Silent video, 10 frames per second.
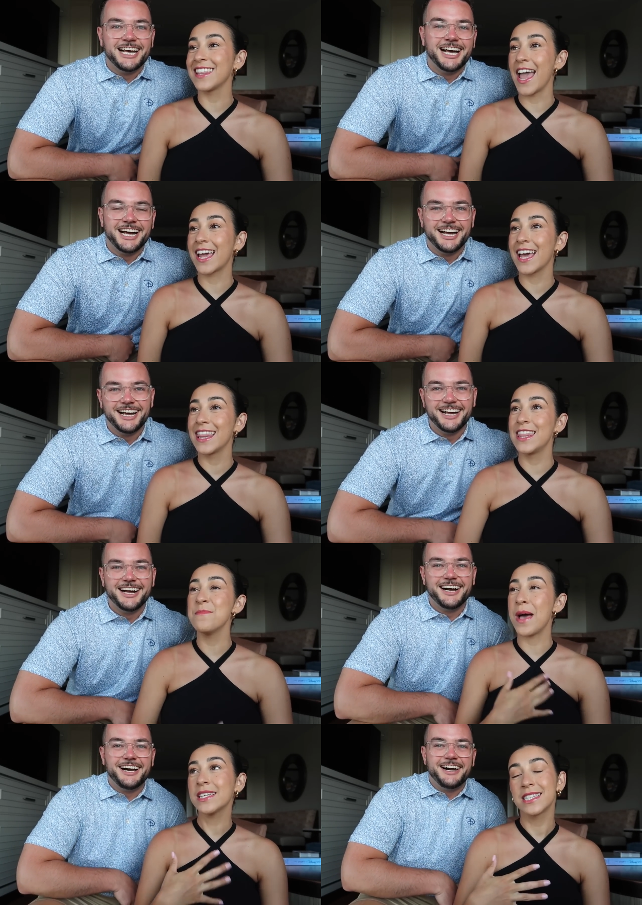Speaker 1: like
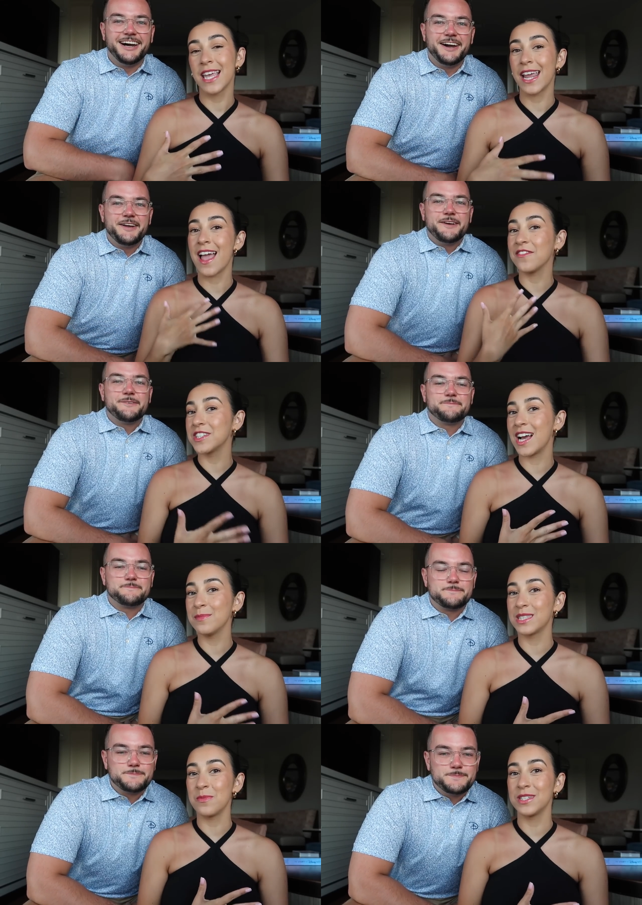the best thing. Every
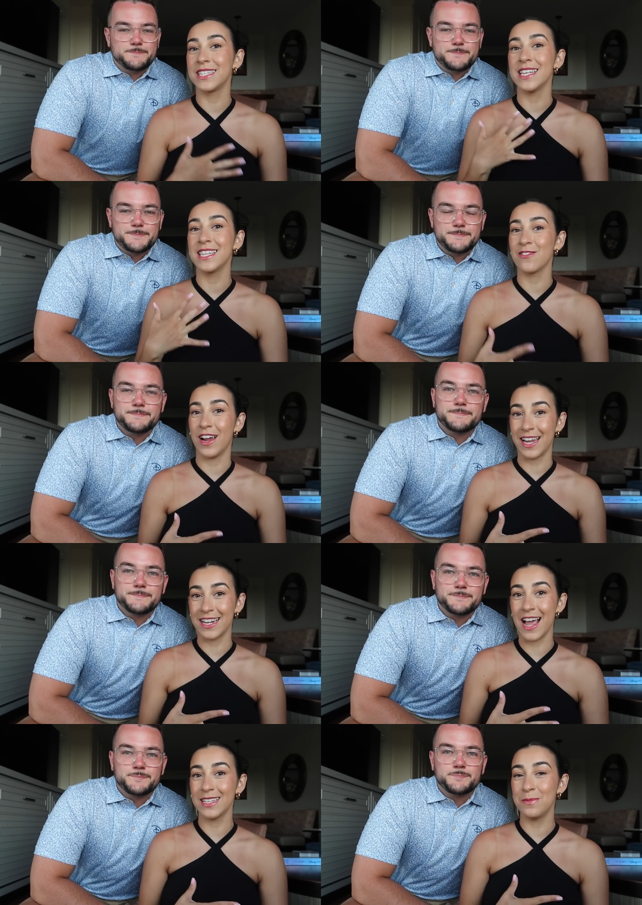time someone says they
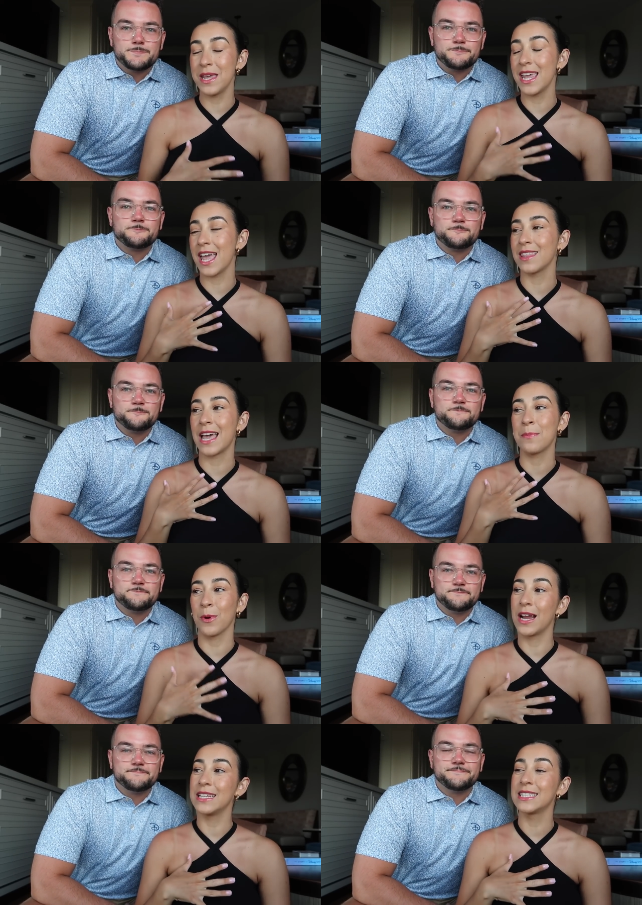recognize me, it like
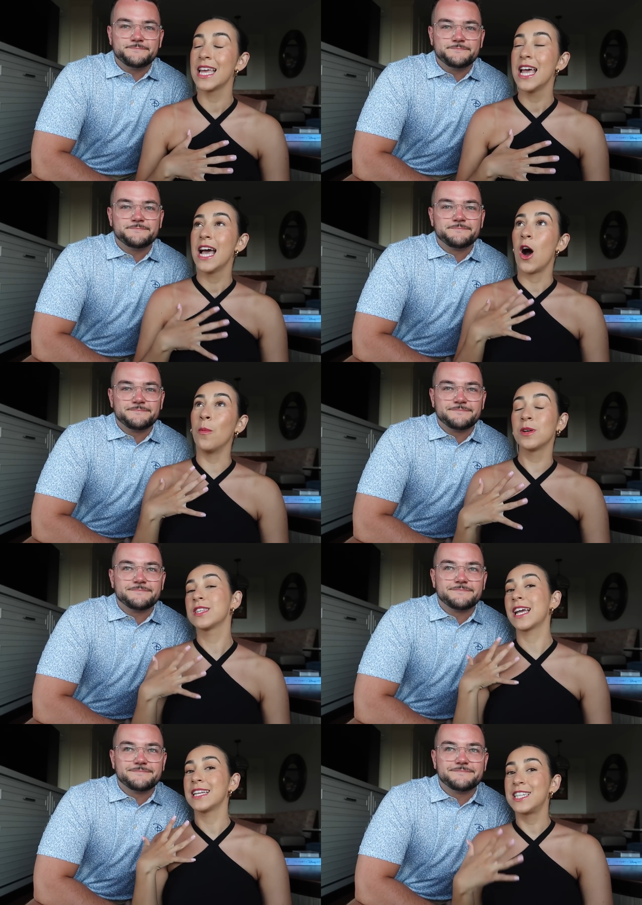brings
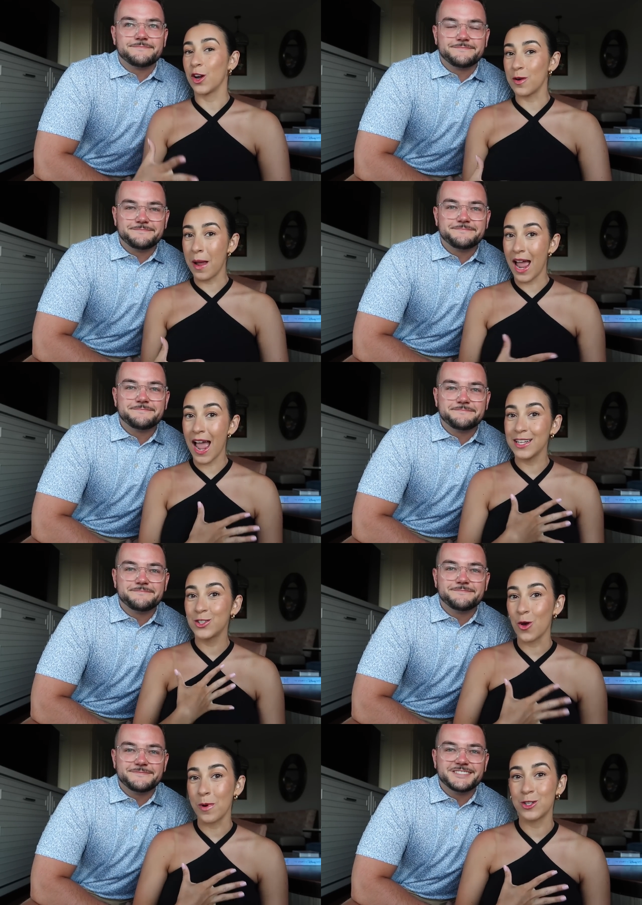almost like a tear to my eye
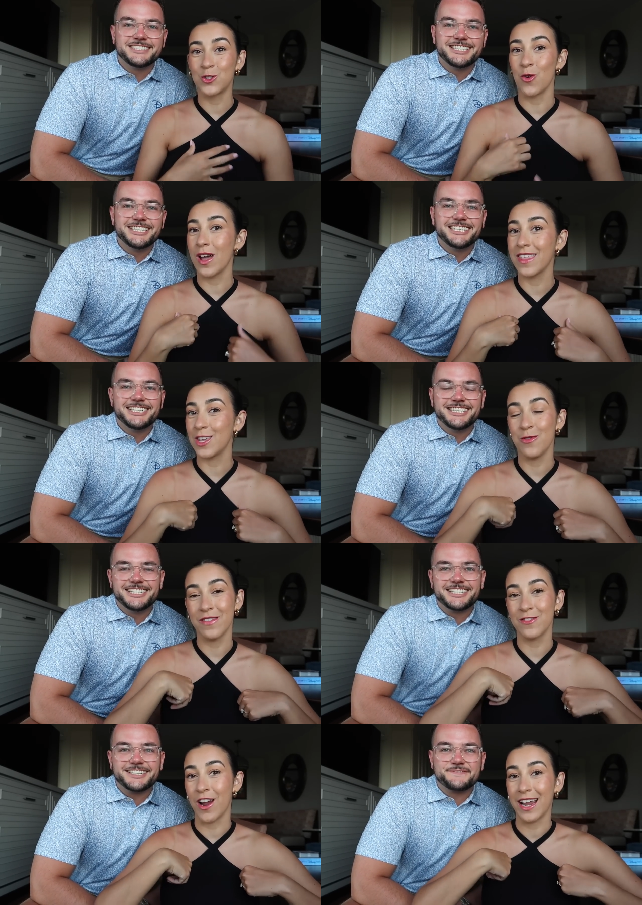and so much joy that you
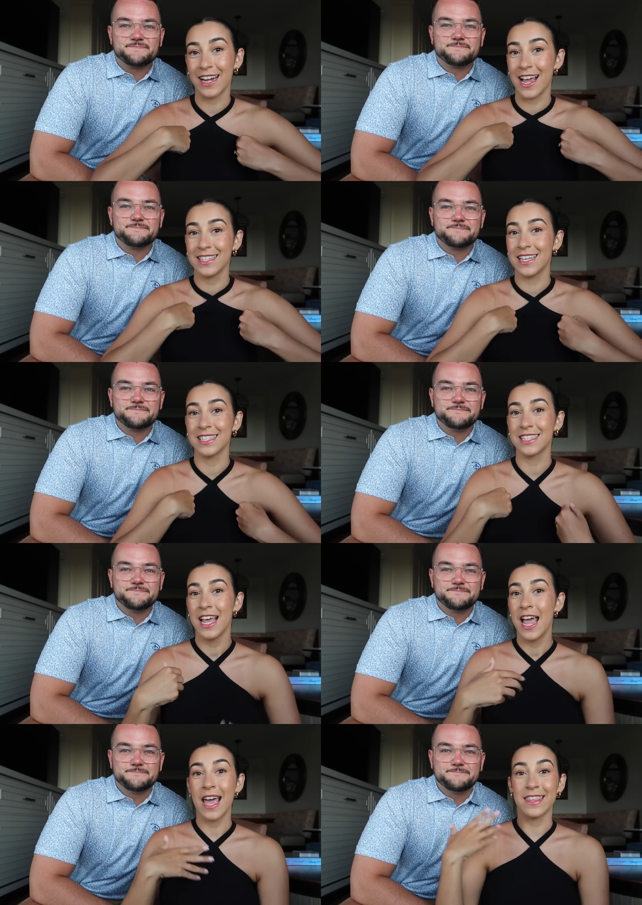even recognize us
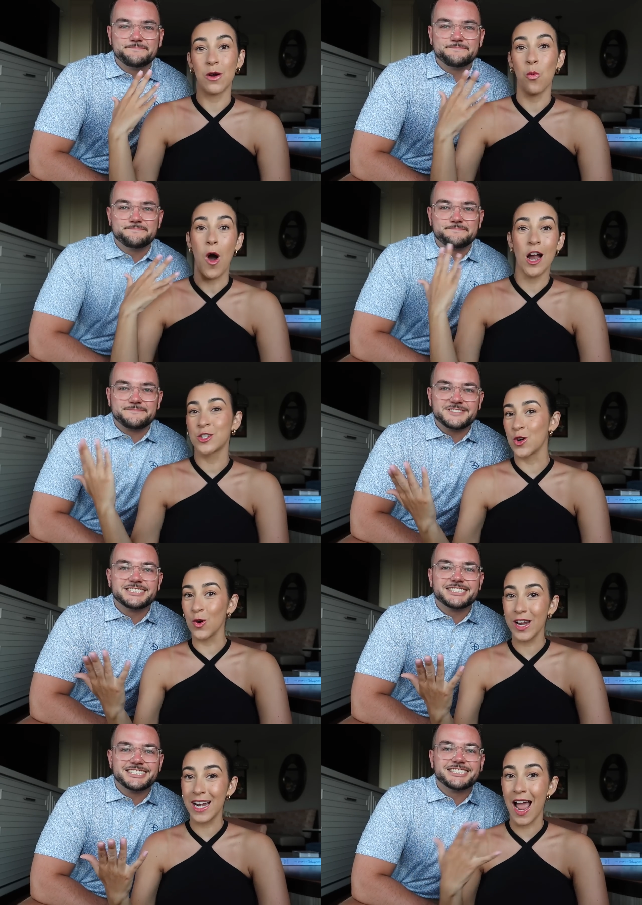and like watch
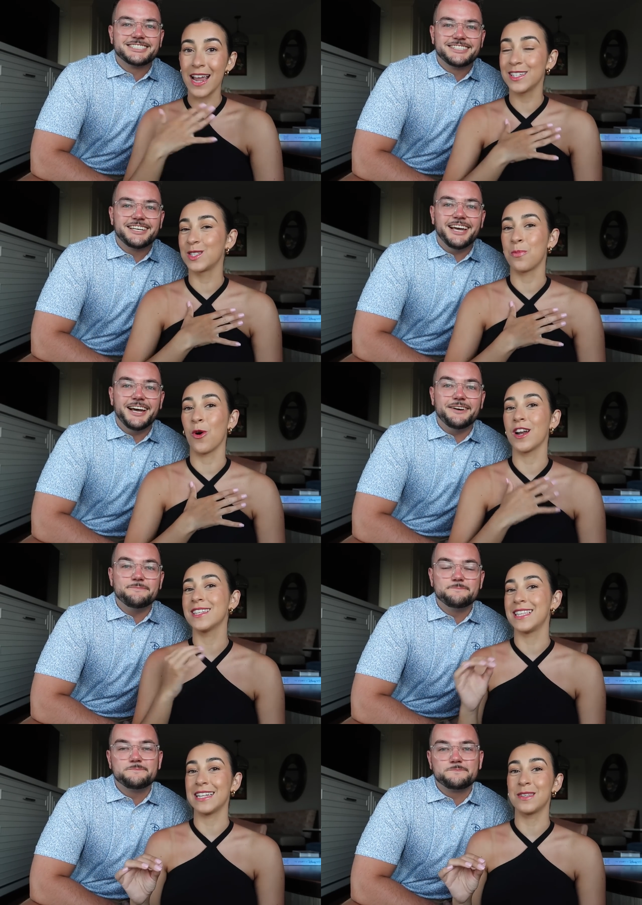Corey and I and support yeah.
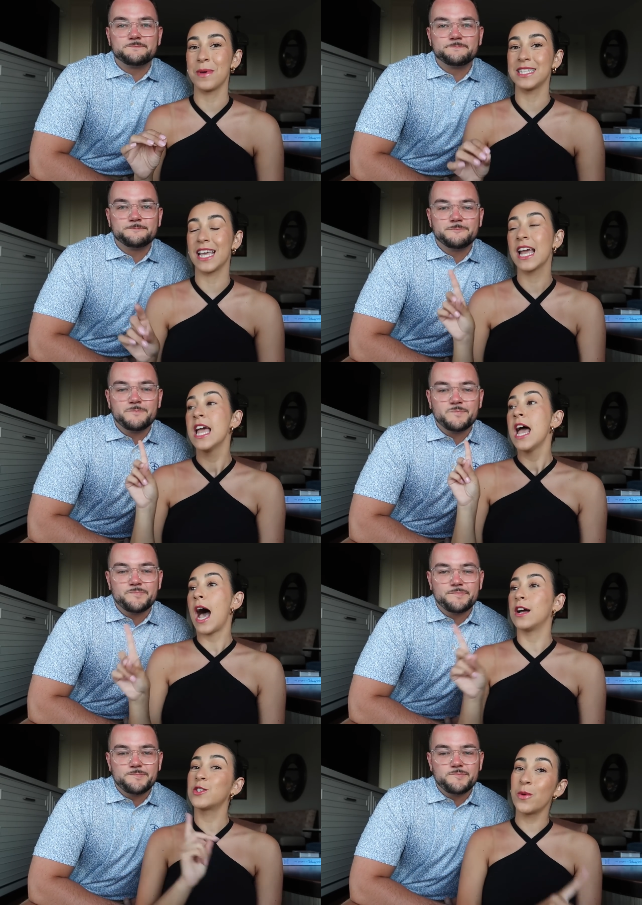us. That's amazing.
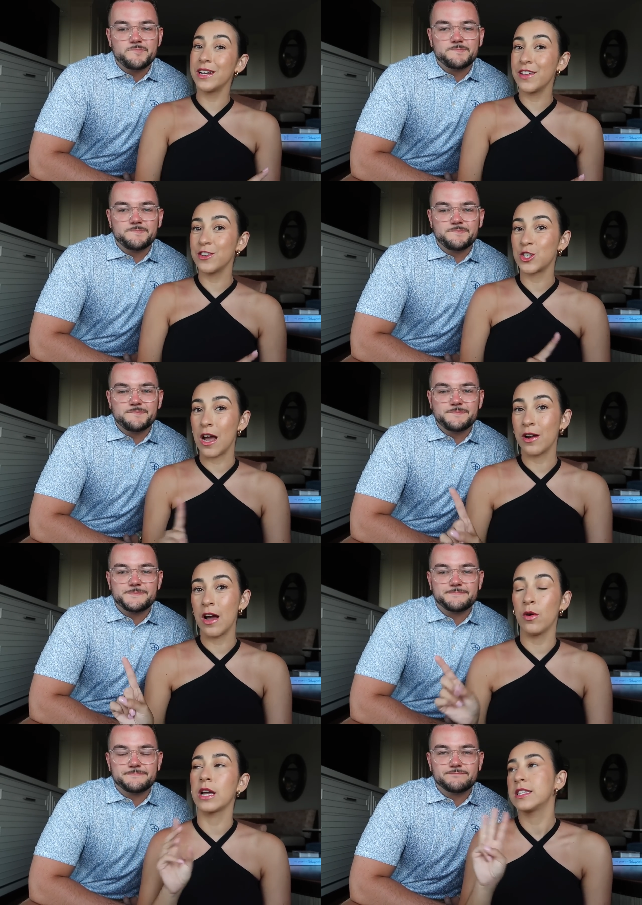I also want to give a shout
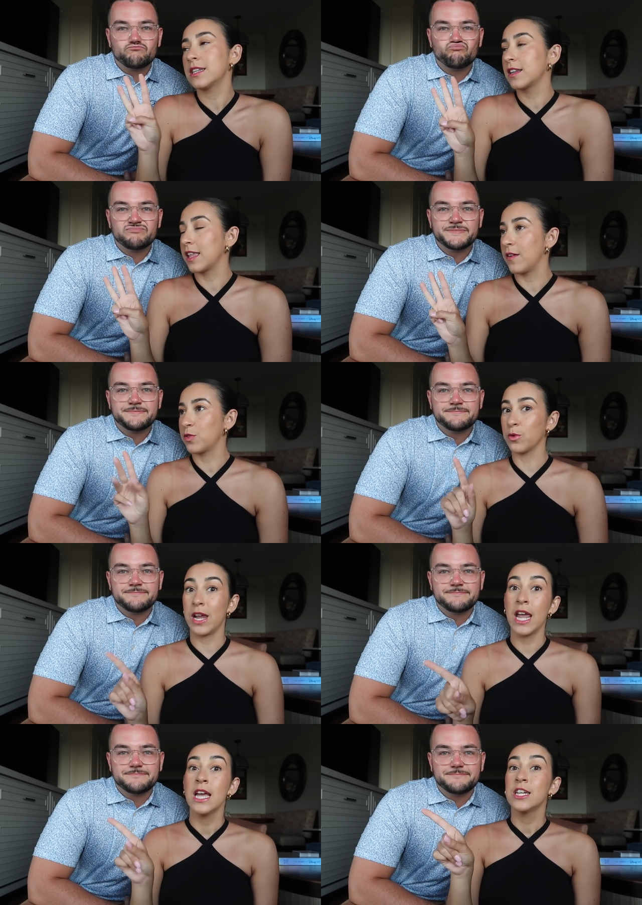out, like technically I have
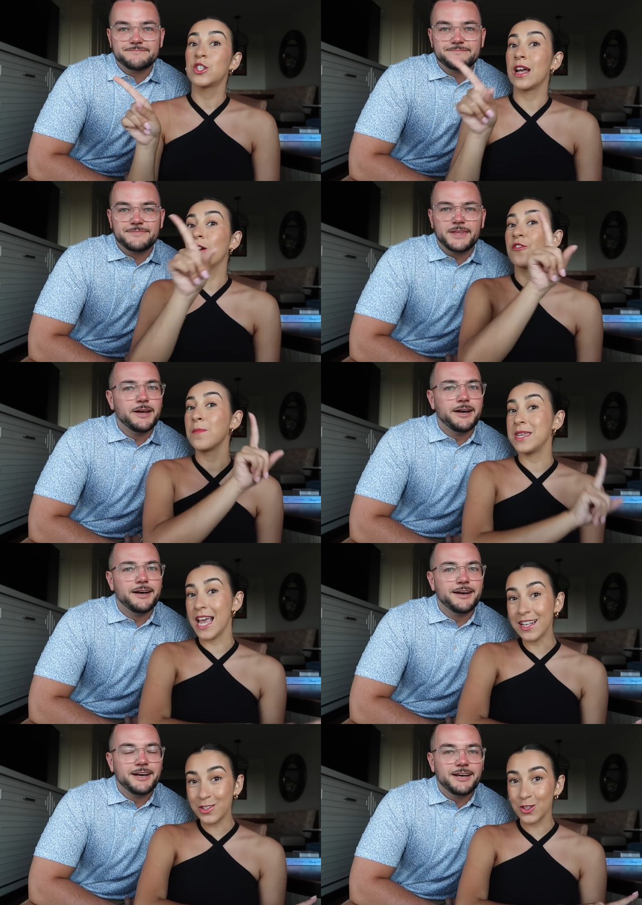three, shout out from
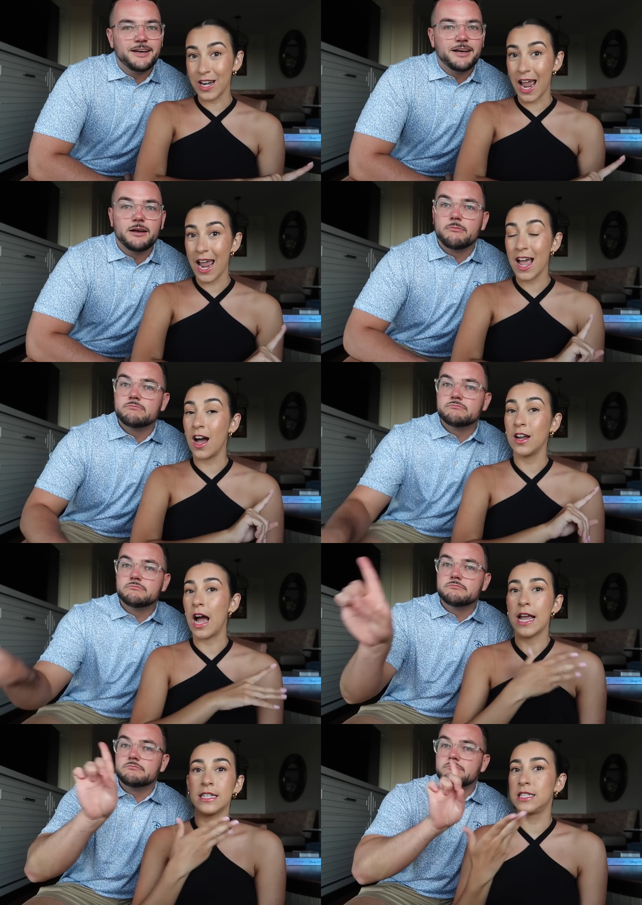yesterday. Uh, I